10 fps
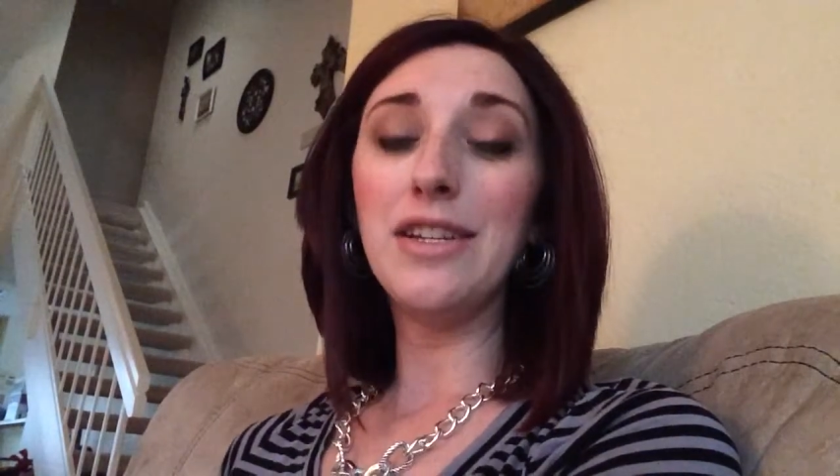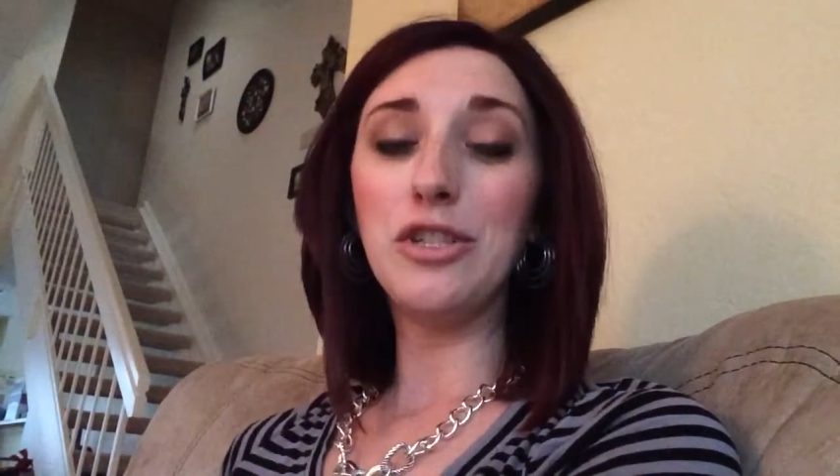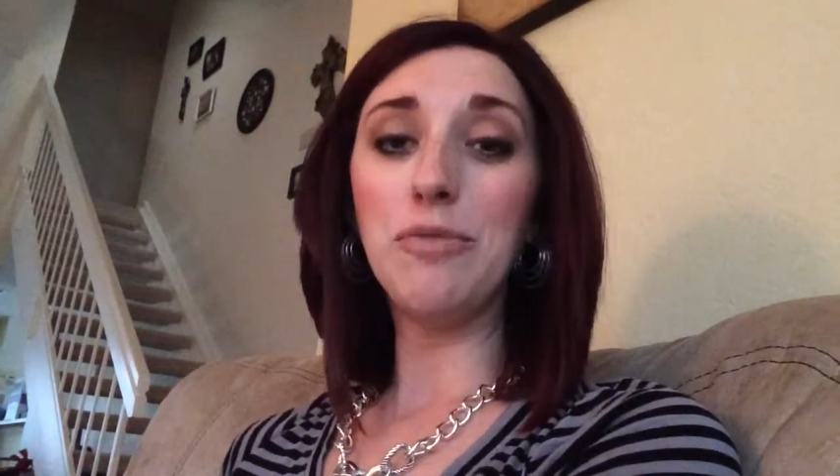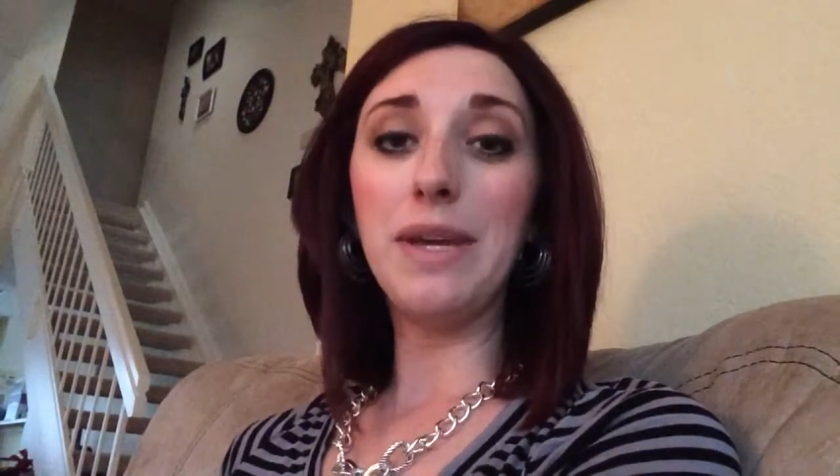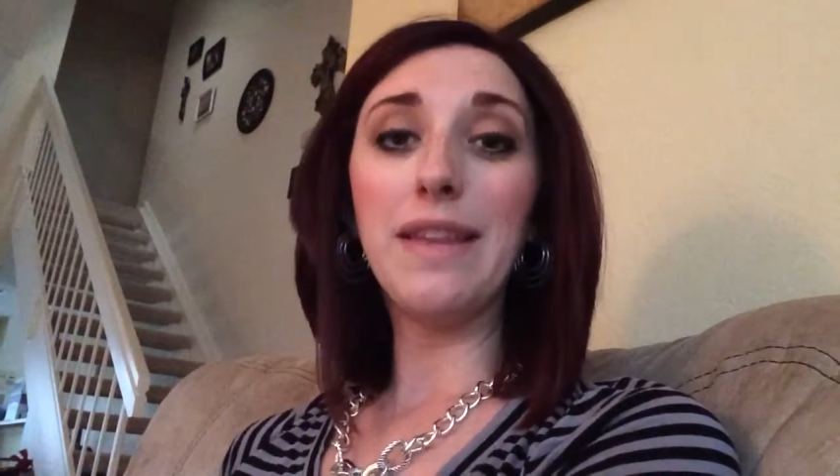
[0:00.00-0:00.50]

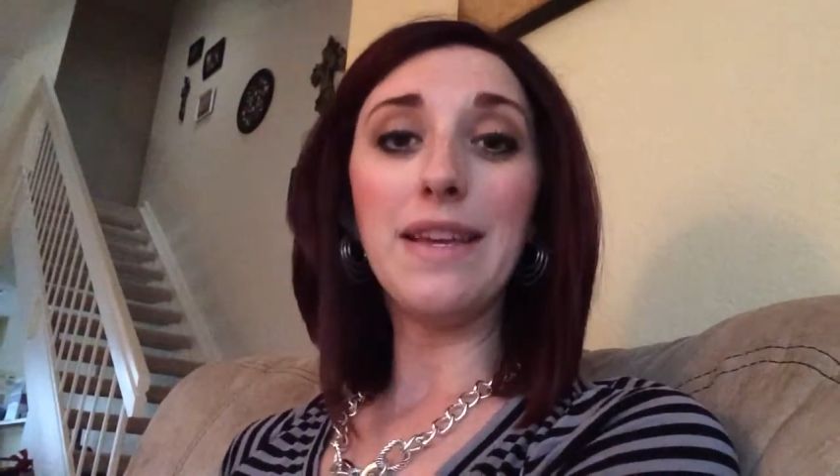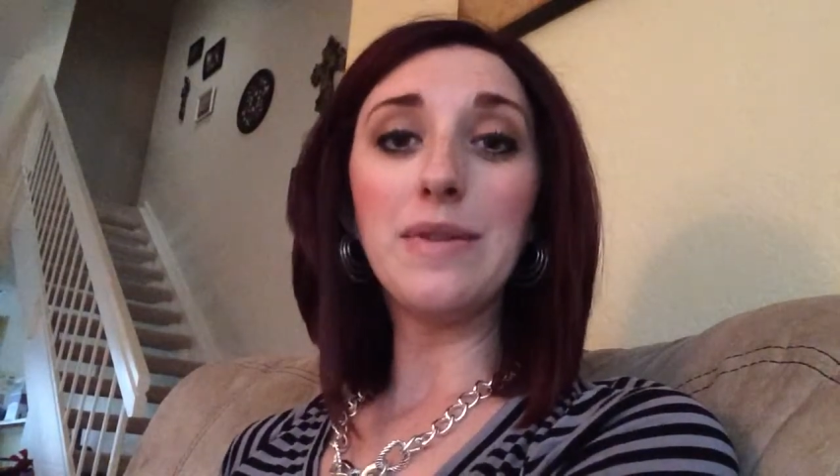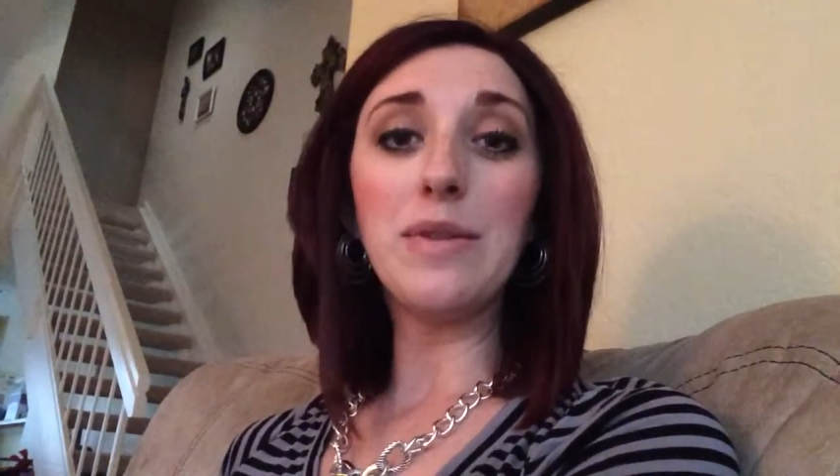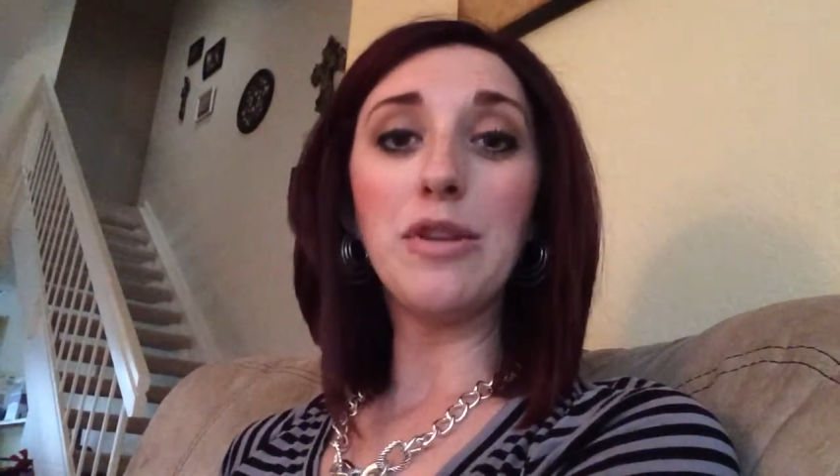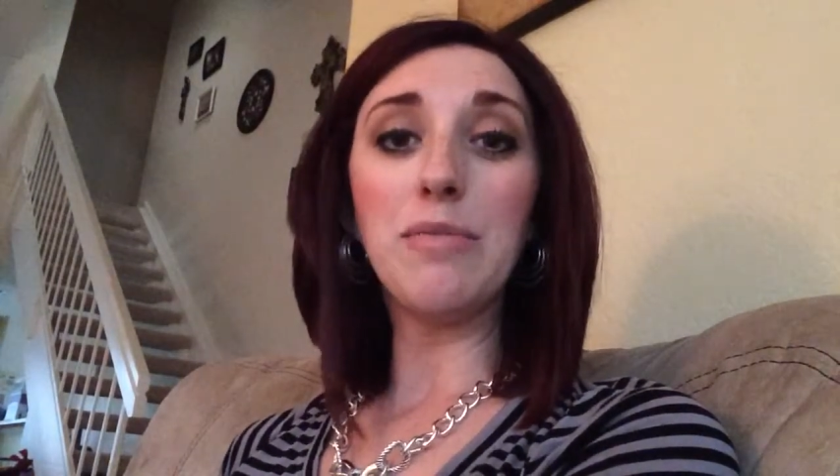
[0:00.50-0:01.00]
do big things
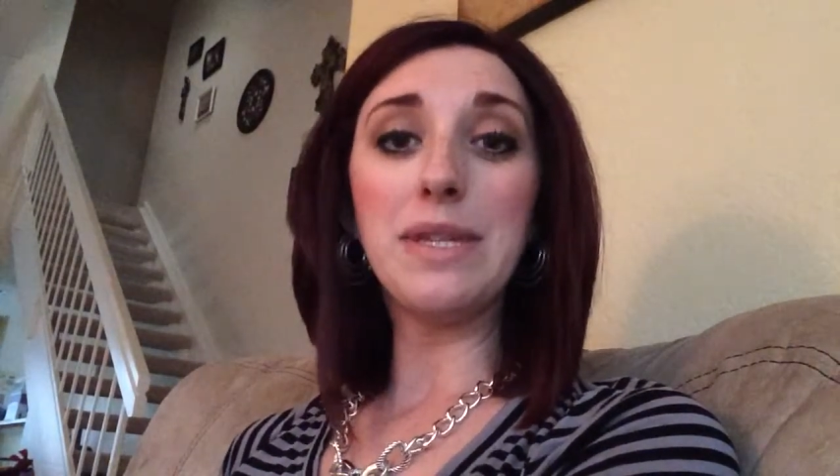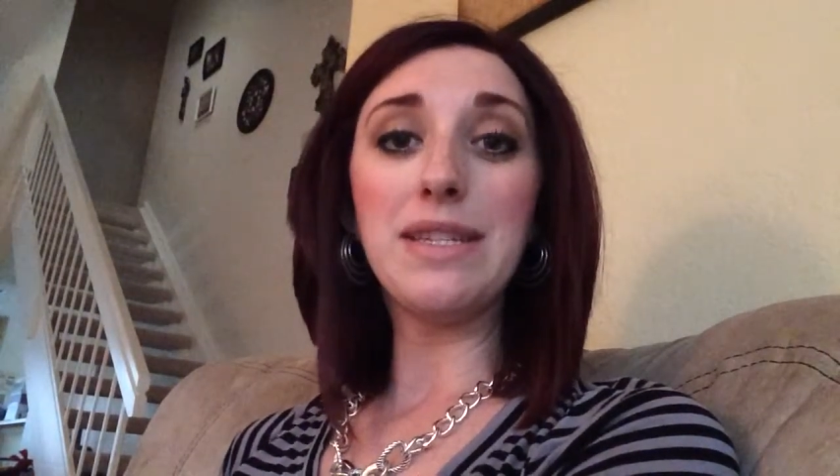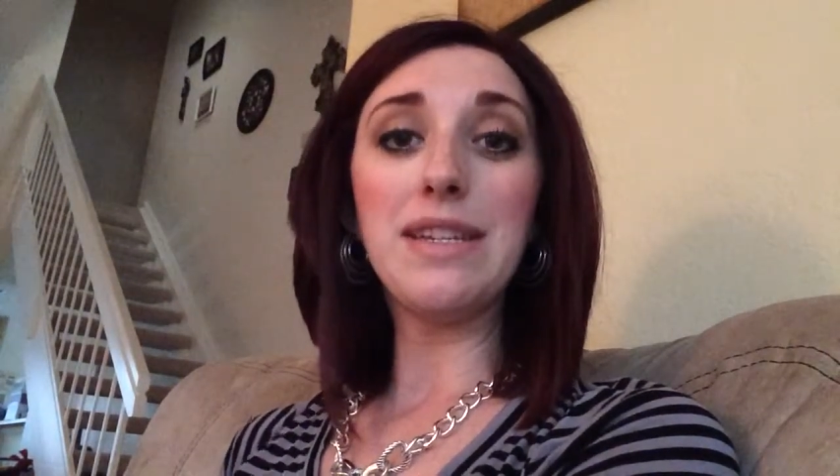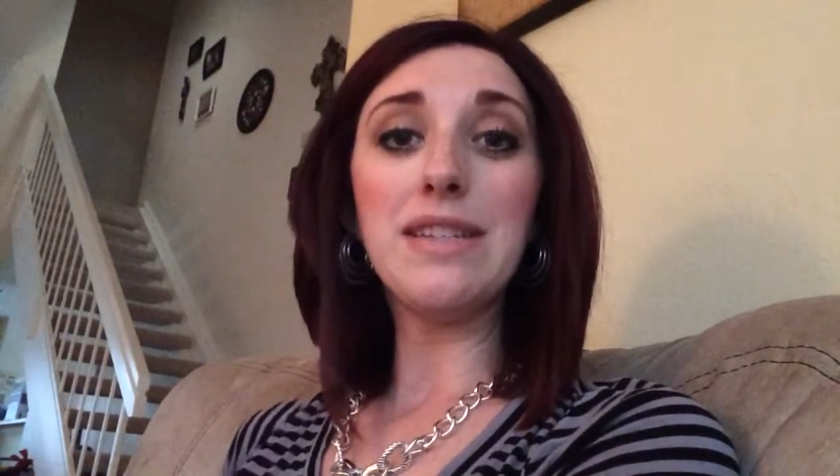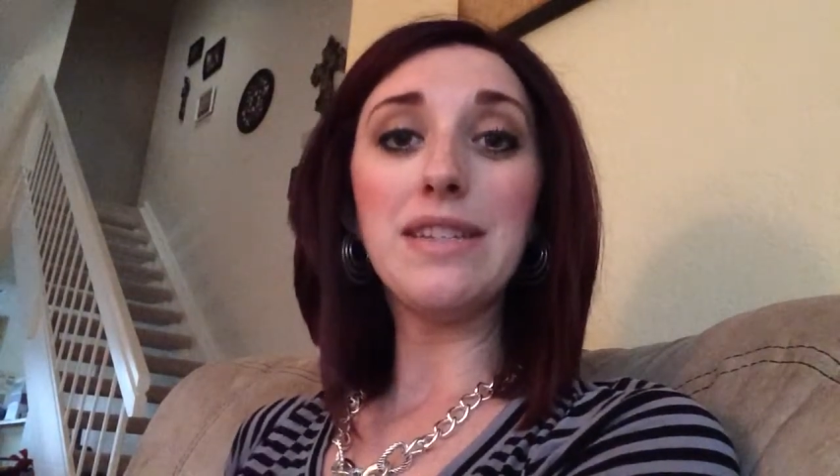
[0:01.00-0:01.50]
with your
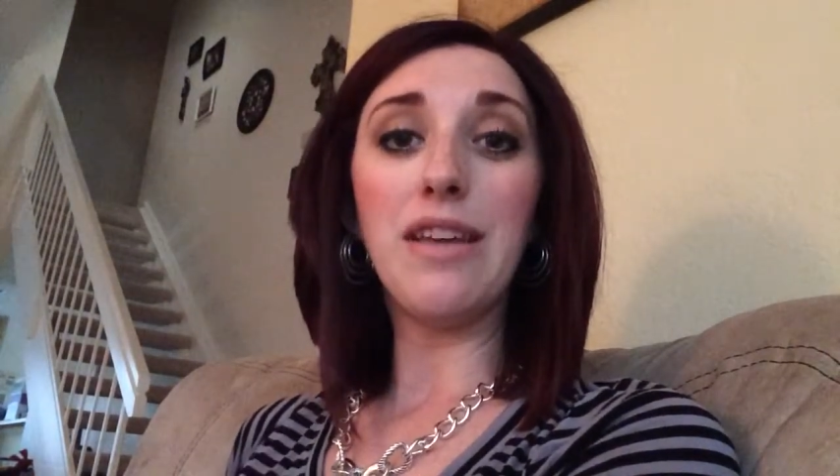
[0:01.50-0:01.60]
business